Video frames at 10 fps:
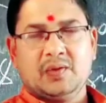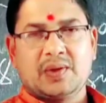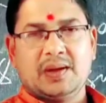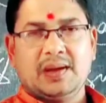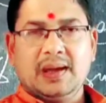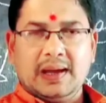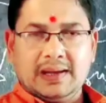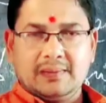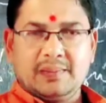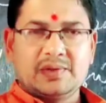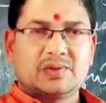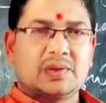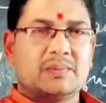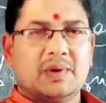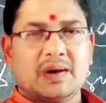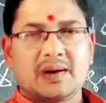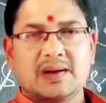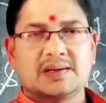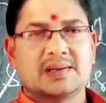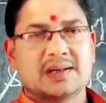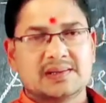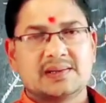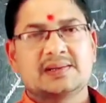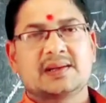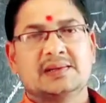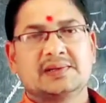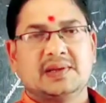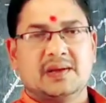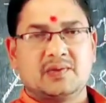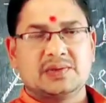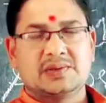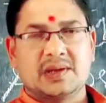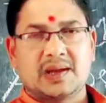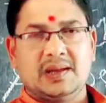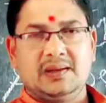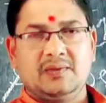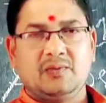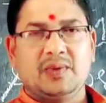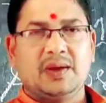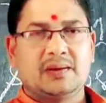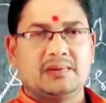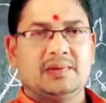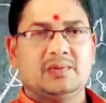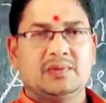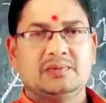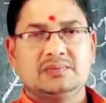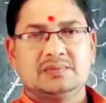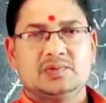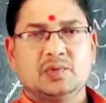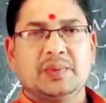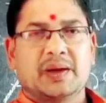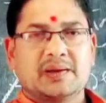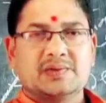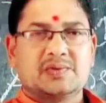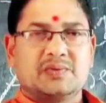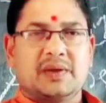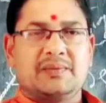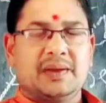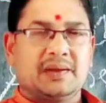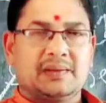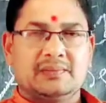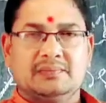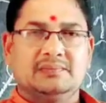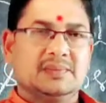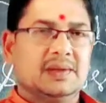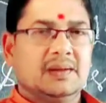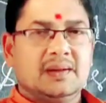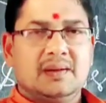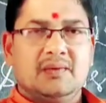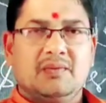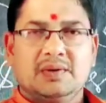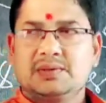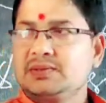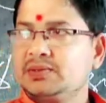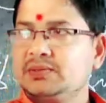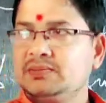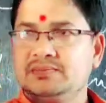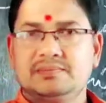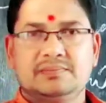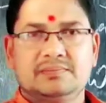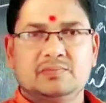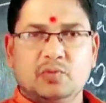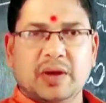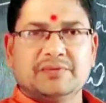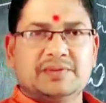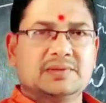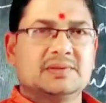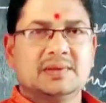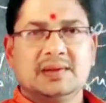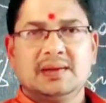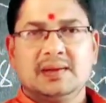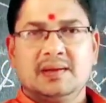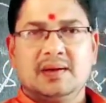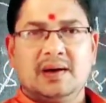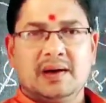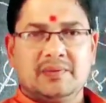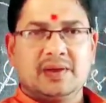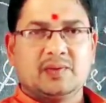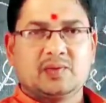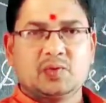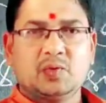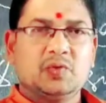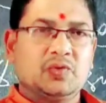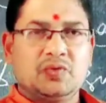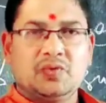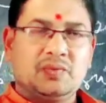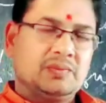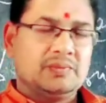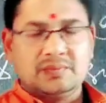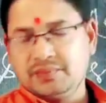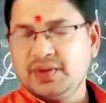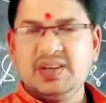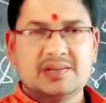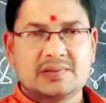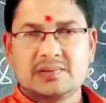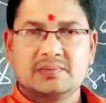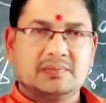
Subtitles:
Okay, and Mr. Maharana's ancestral chair was taken, where, you know, two beacons were being waved, having two piece,